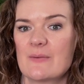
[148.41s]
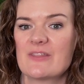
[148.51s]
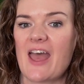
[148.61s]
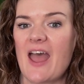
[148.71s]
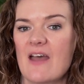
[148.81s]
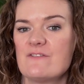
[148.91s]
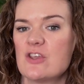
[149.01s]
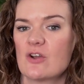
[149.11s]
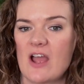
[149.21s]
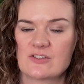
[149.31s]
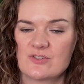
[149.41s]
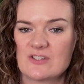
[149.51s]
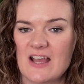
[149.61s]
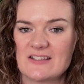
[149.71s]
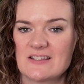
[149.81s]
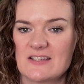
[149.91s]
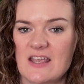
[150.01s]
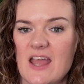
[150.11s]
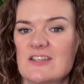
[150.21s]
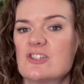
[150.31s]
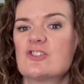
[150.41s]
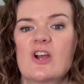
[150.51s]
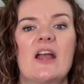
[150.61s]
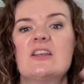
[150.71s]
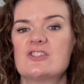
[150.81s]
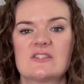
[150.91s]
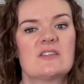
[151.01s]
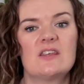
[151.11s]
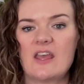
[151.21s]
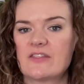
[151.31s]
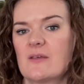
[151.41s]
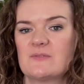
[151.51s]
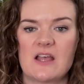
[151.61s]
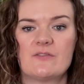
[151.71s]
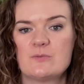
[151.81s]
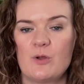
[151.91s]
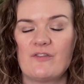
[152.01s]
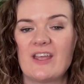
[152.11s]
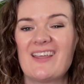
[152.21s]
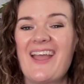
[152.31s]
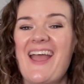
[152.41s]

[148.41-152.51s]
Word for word: of the heavier exercises again to try and just get themselves moving.